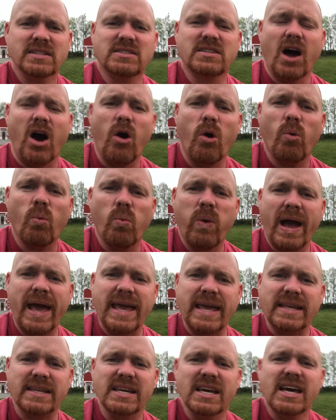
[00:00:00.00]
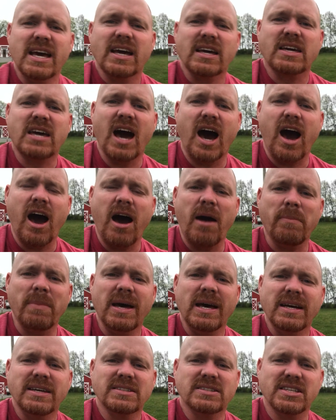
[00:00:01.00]
Don't wait. Come
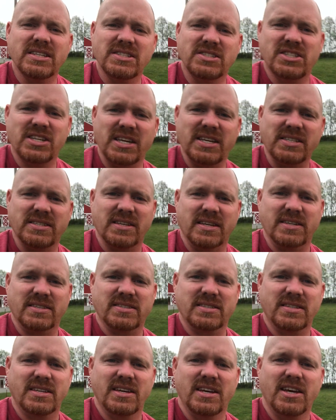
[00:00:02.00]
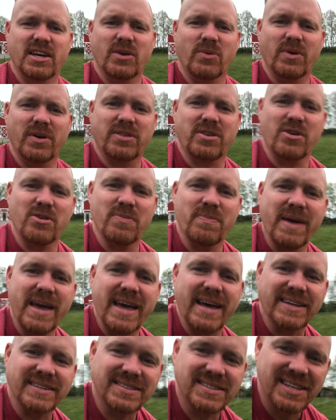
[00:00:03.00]
to Jesus with your
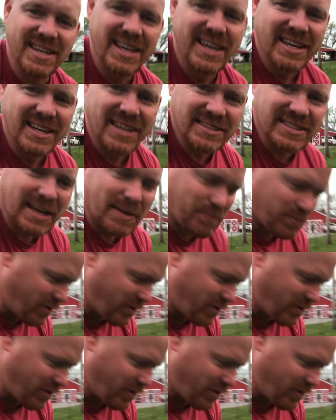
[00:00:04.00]
mess because I